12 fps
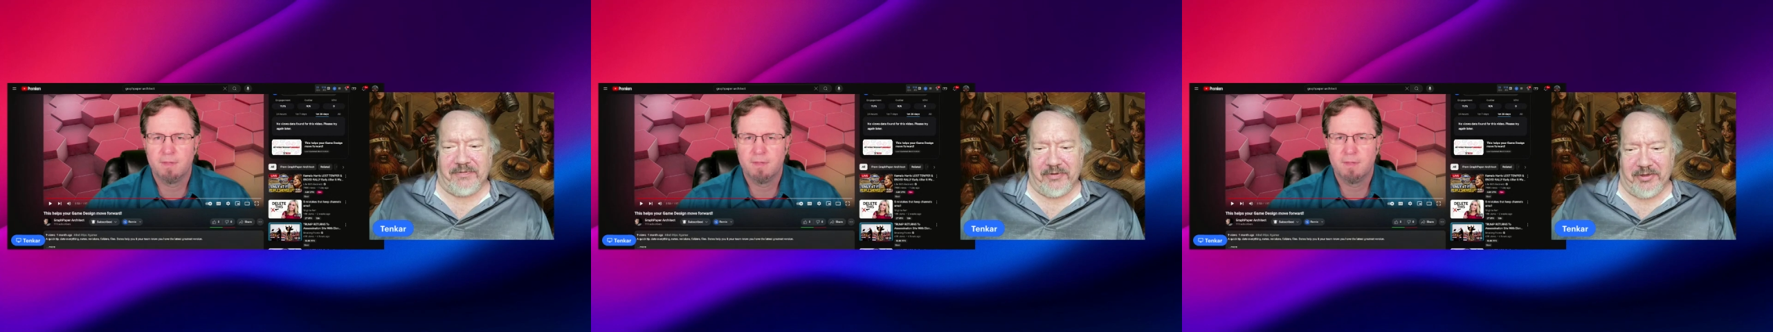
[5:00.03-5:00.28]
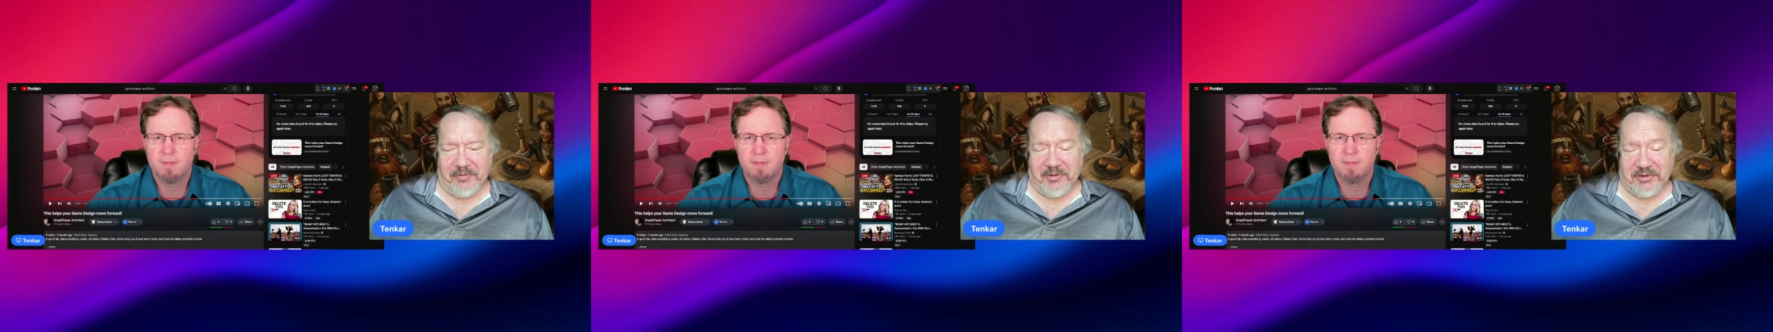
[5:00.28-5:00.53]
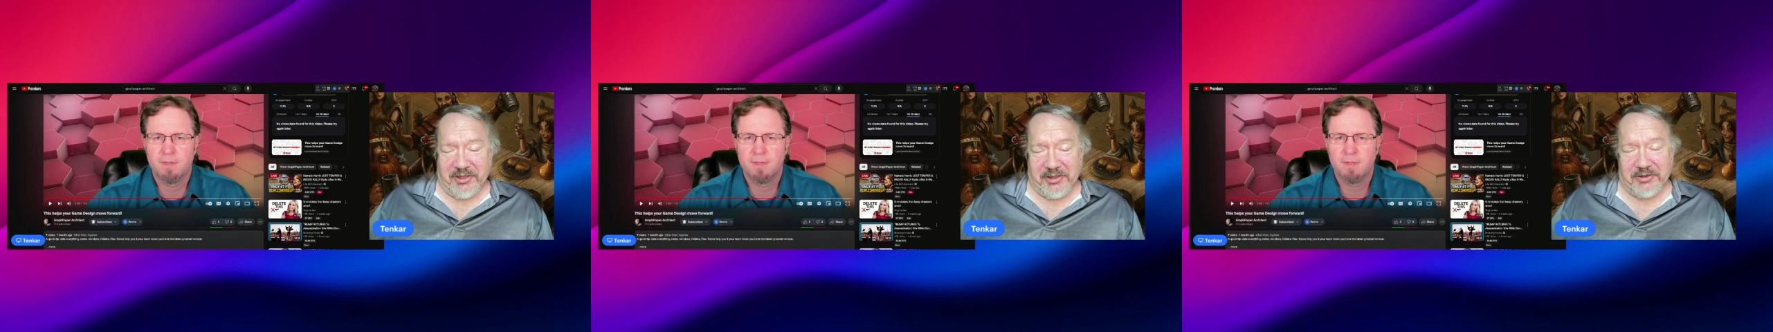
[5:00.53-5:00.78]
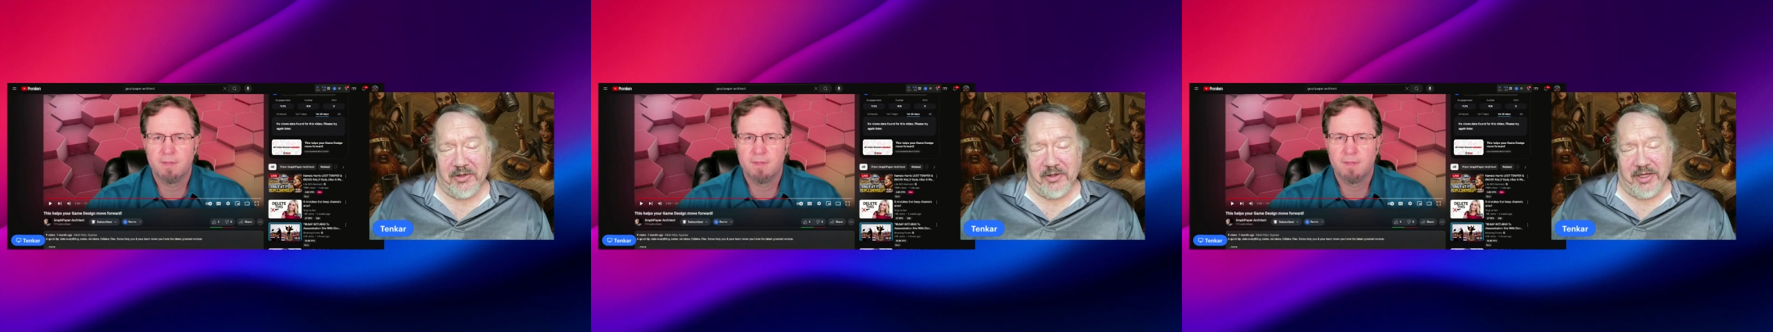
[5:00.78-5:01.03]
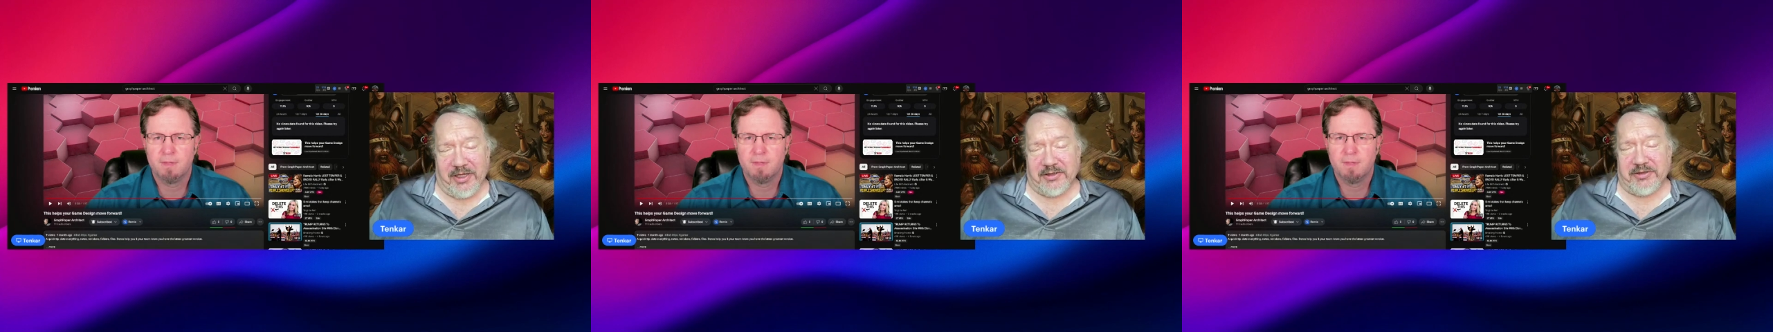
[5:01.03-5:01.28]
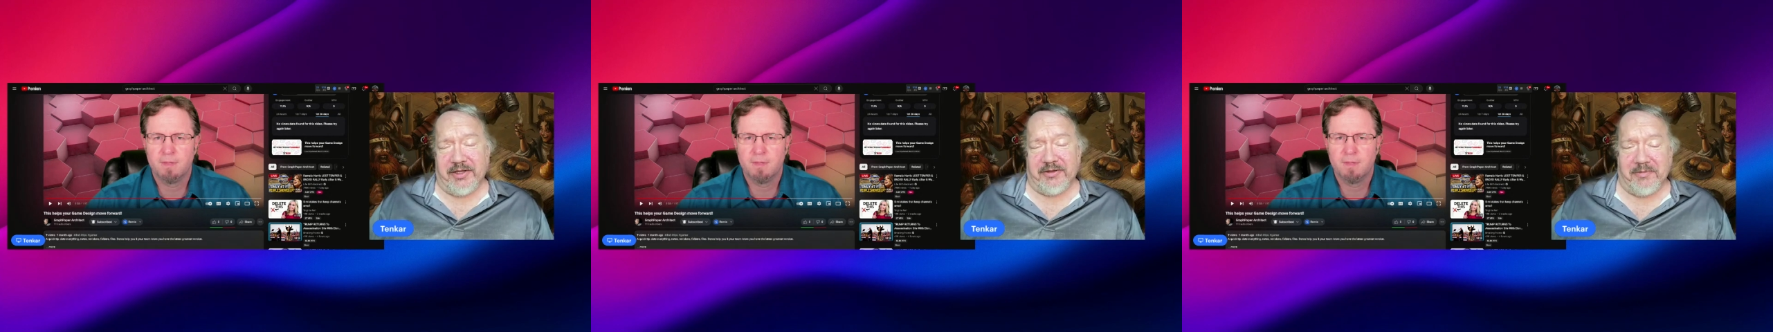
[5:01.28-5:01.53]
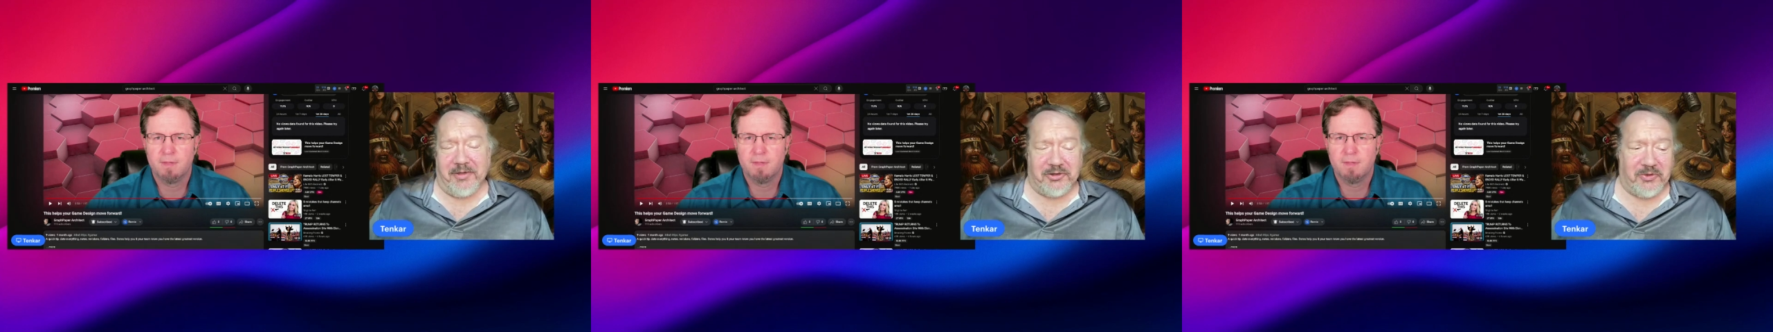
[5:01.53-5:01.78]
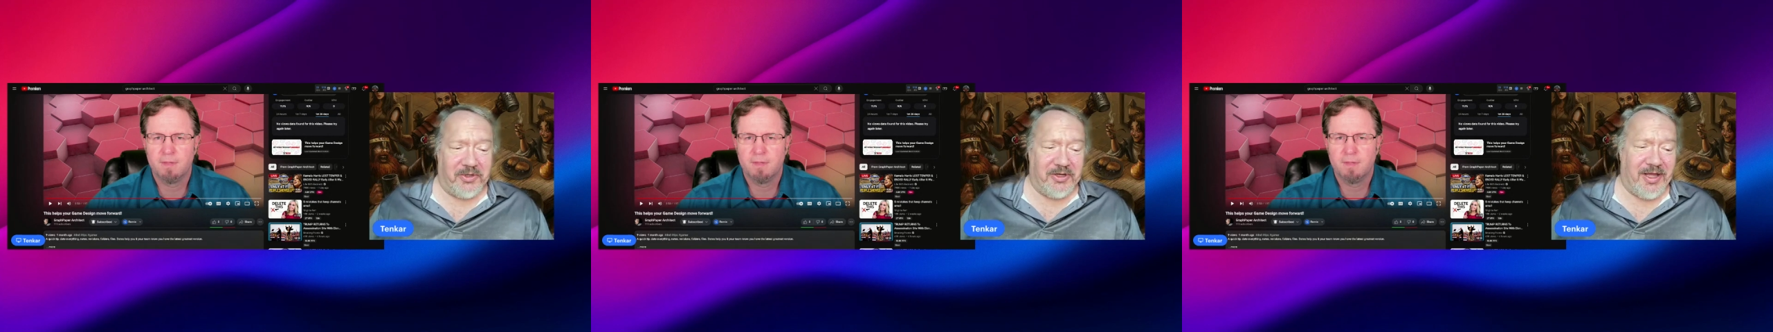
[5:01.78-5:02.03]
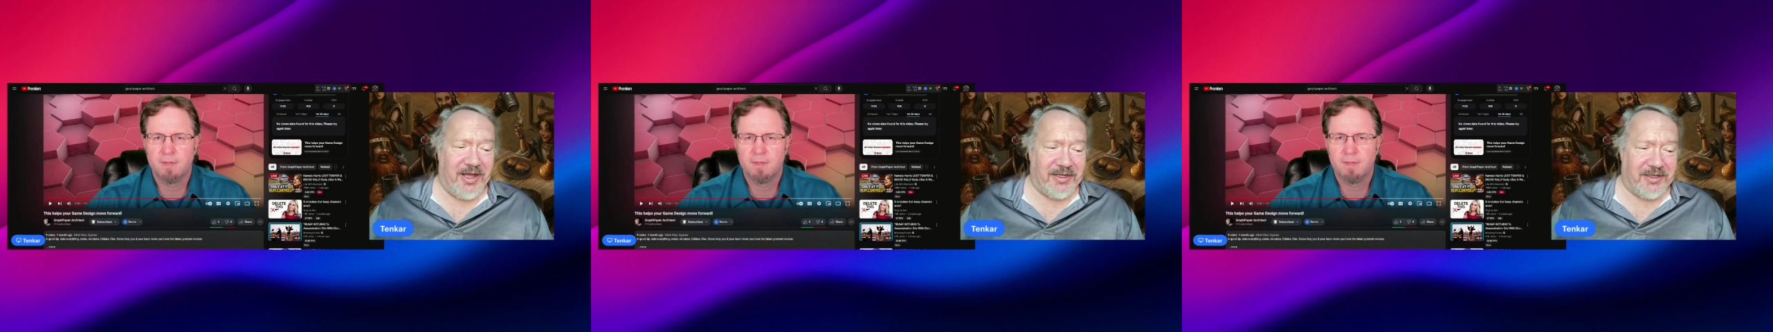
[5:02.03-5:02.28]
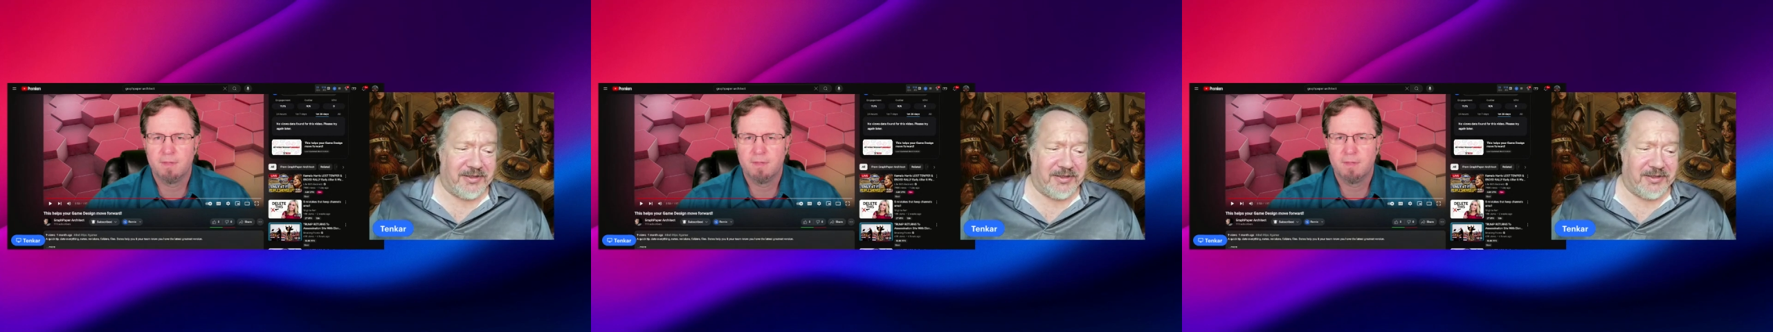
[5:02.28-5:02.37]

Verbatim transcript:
Speaker 1: for him to see. So yes, you have to make sure you edit